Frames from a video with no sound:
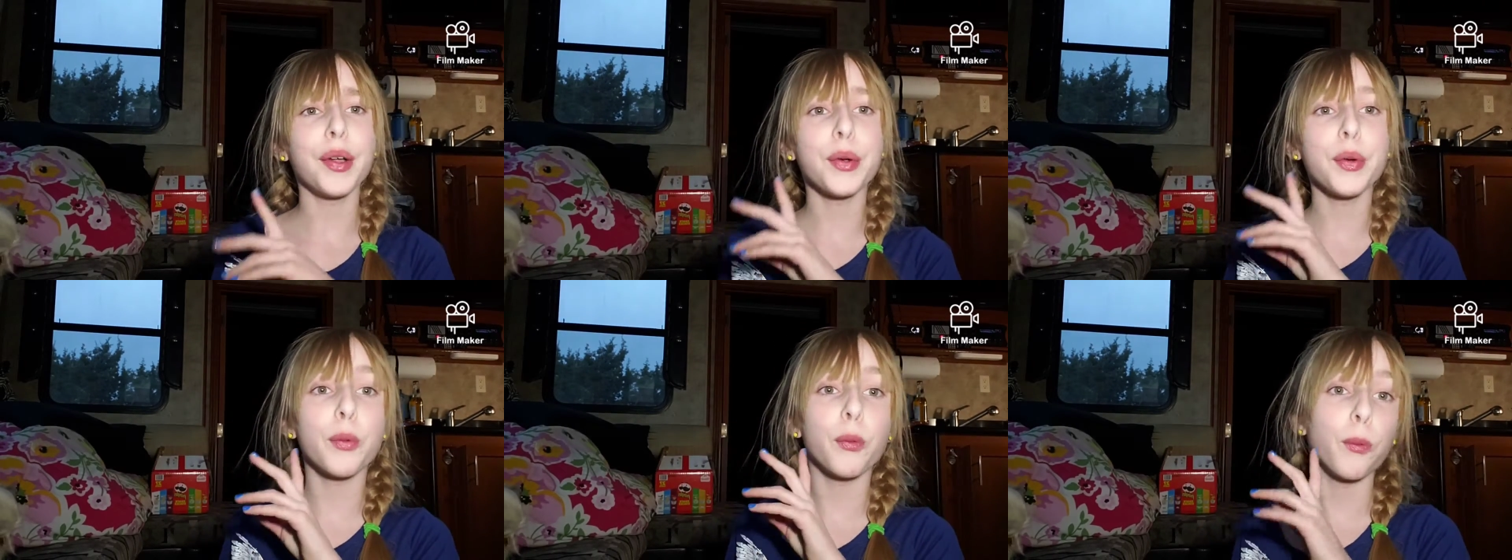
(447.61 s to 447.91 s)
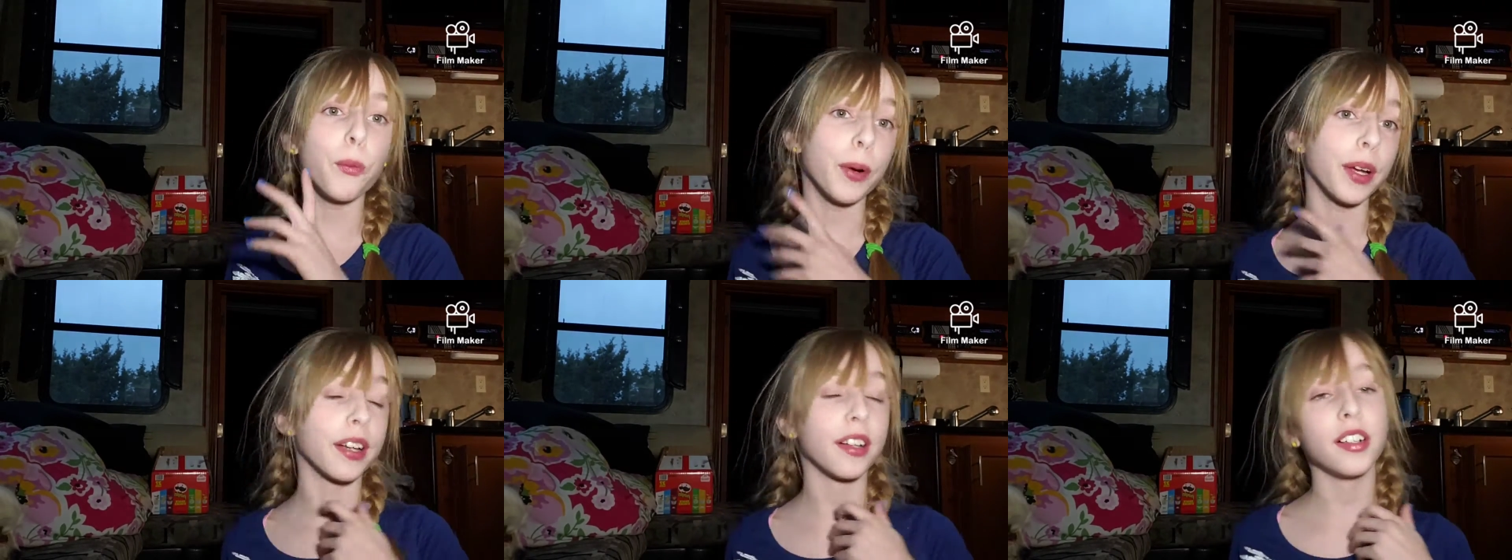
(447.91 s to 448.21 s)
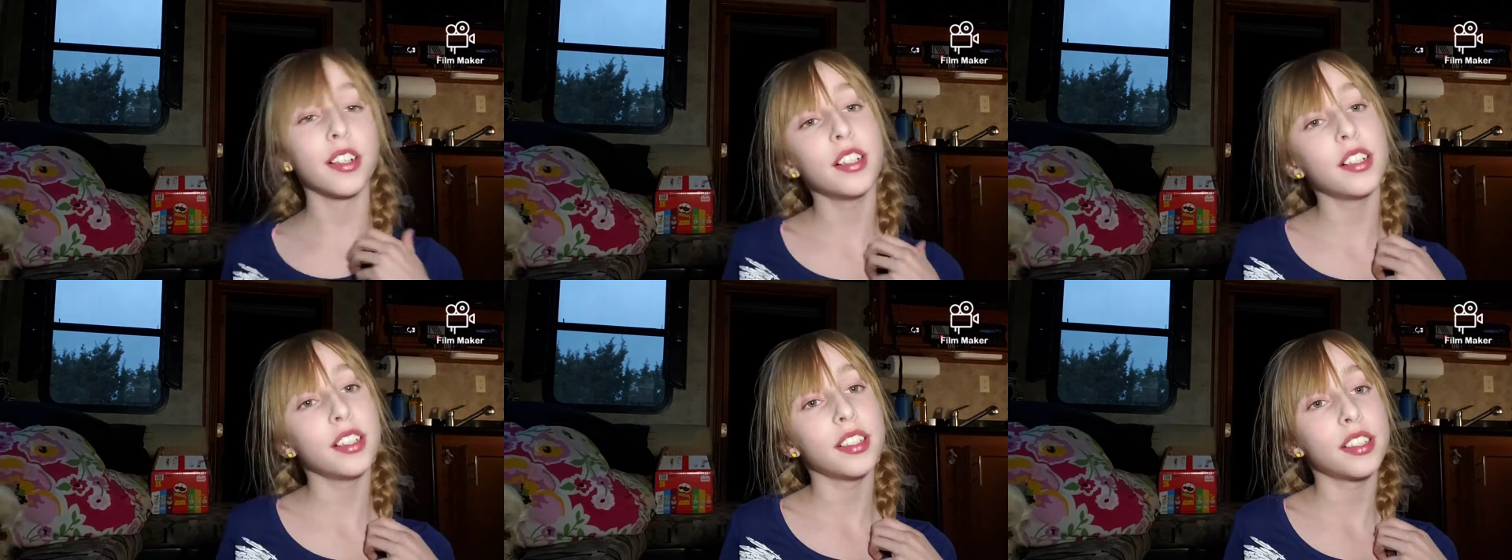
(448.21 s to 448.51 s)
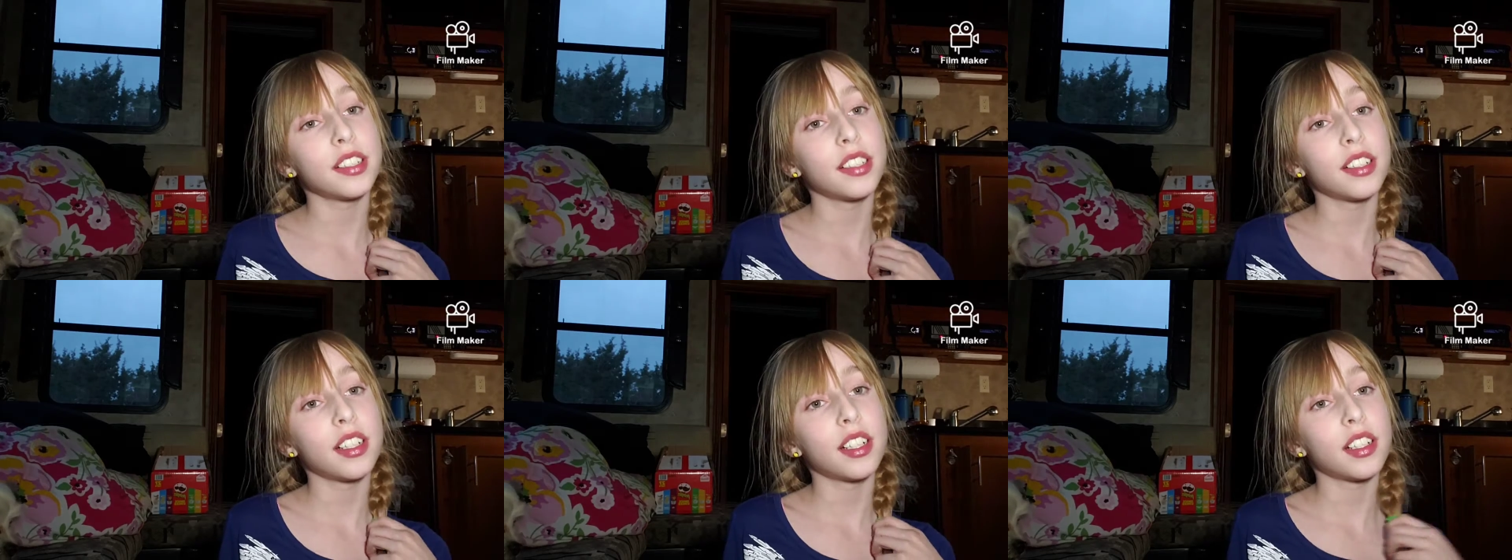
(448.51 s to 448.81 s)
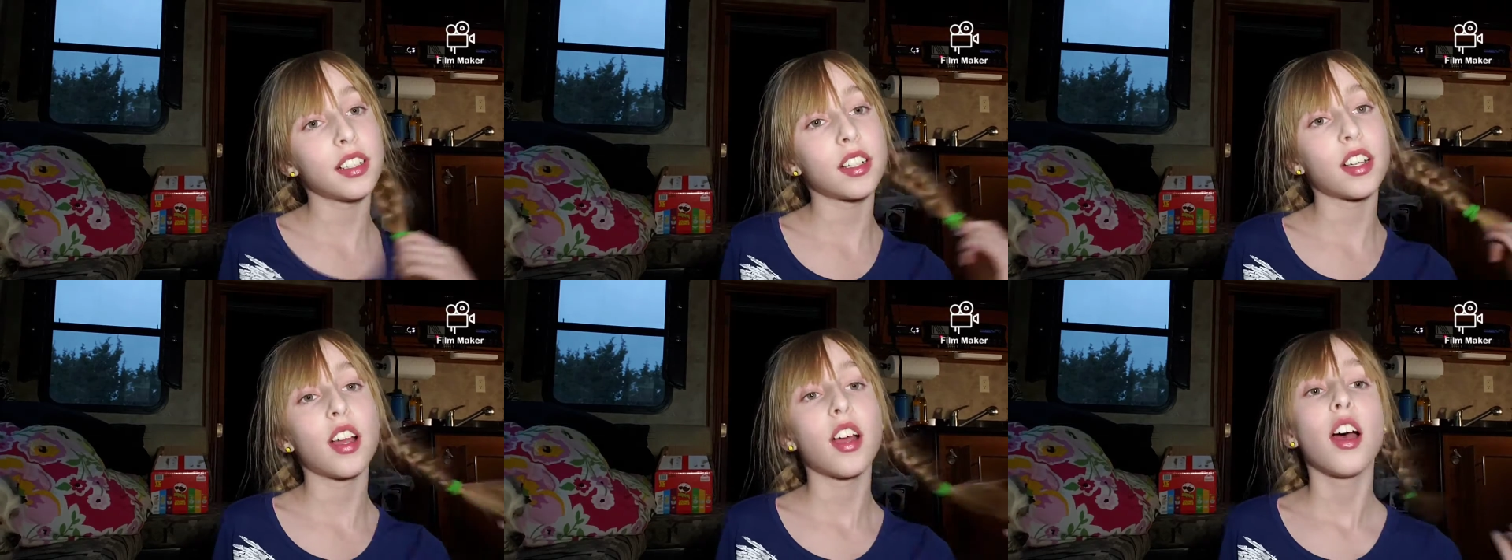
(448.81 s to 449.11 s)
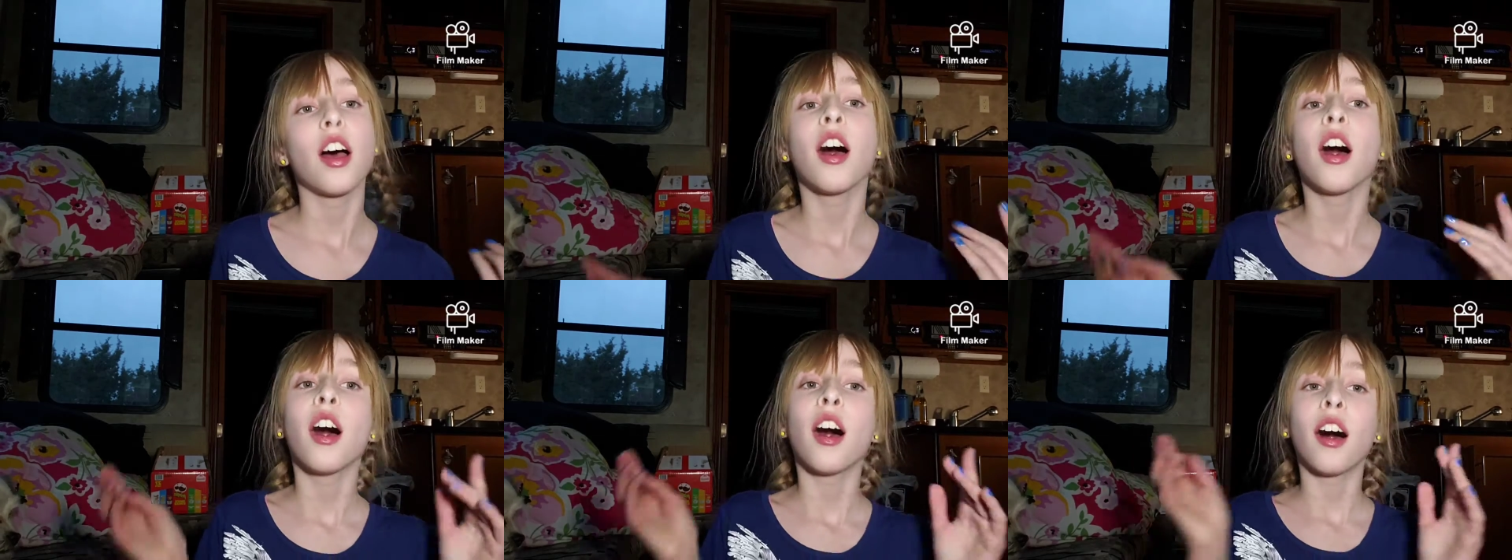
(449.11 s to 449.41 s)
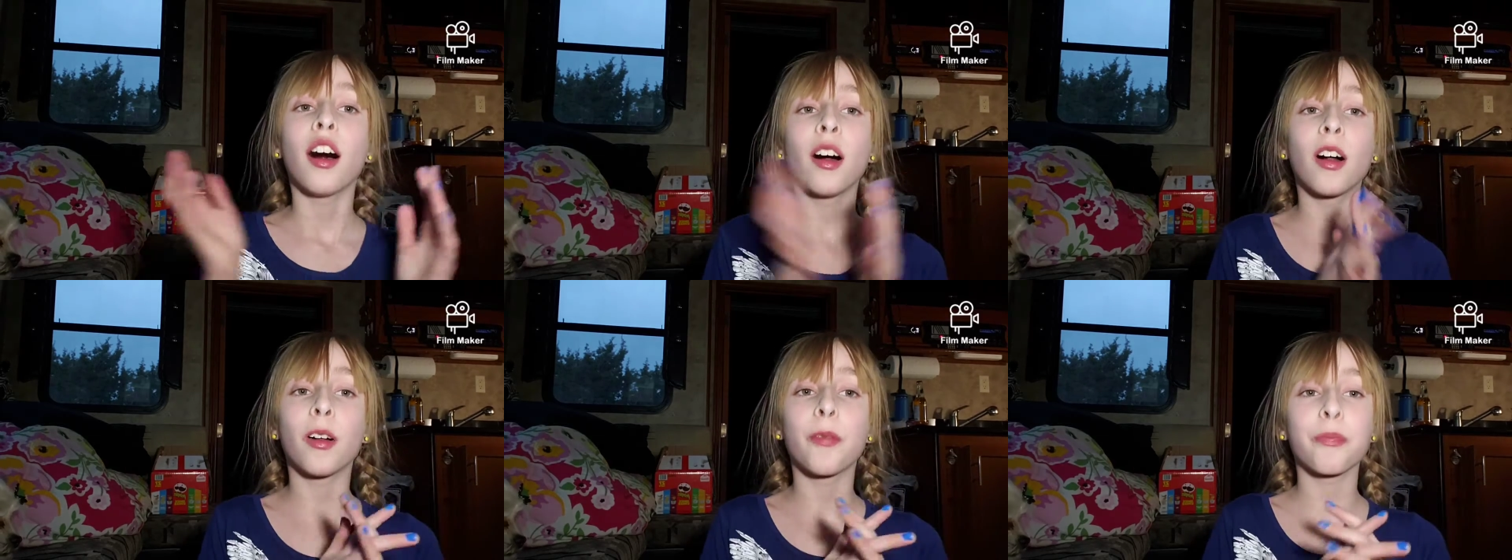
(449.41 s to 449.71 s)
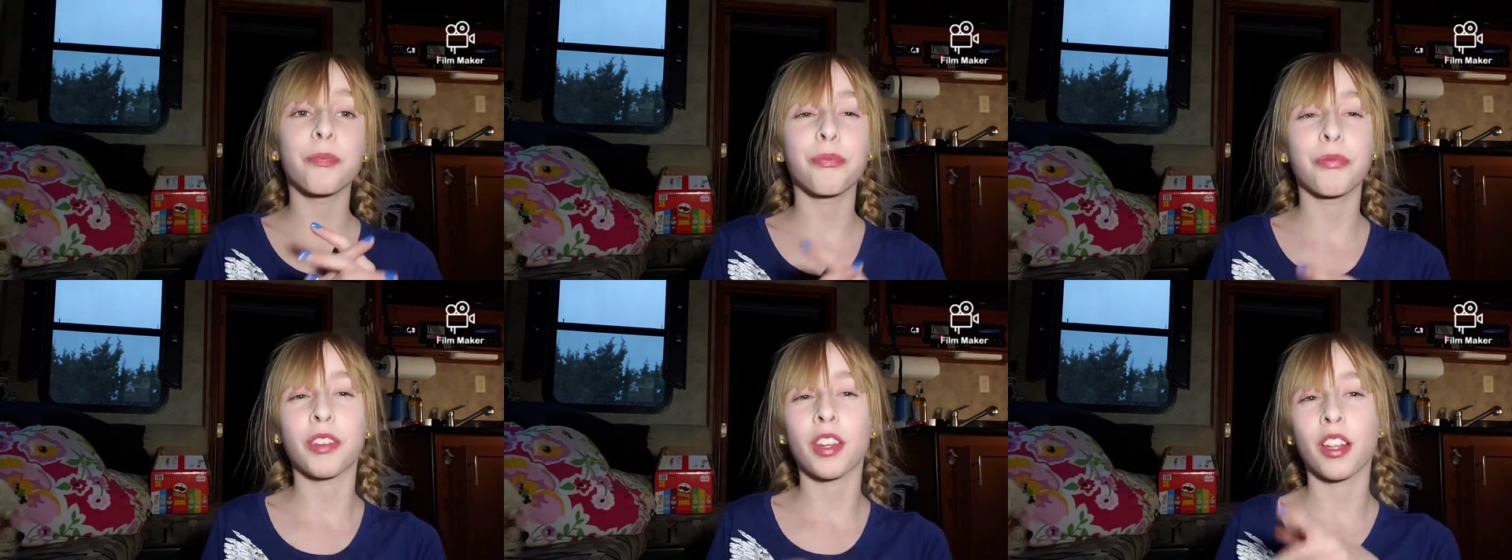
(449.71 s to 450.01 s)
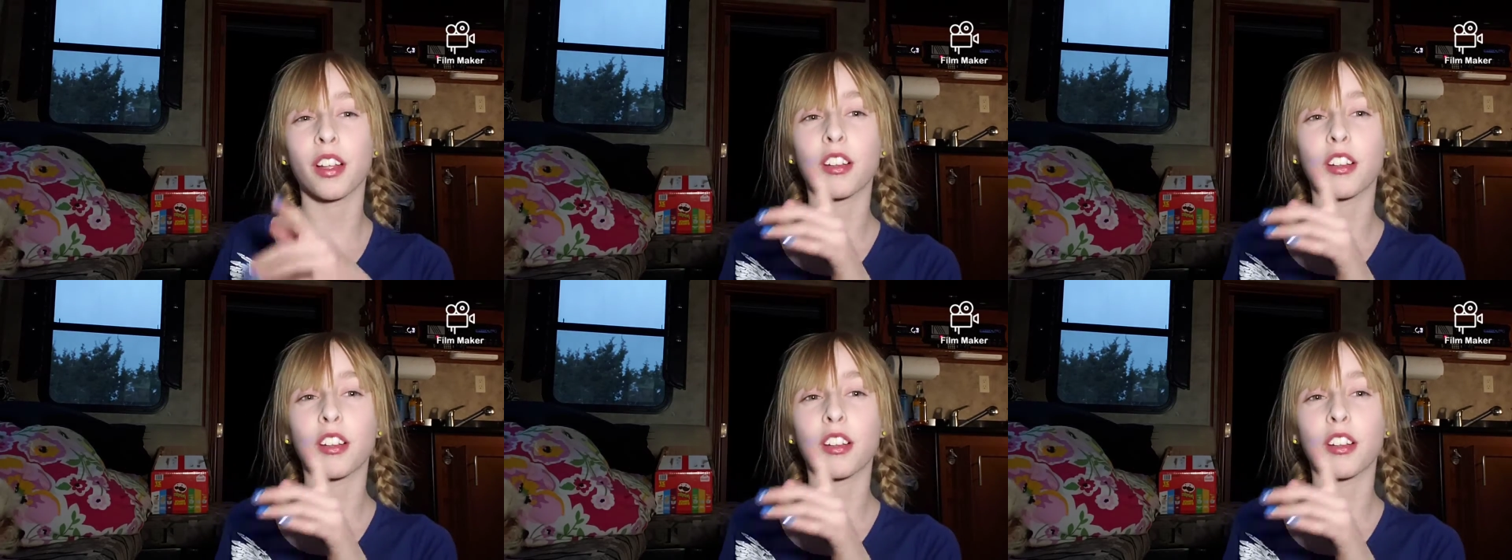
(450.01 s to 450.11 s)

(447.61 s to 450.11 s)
I will. Um,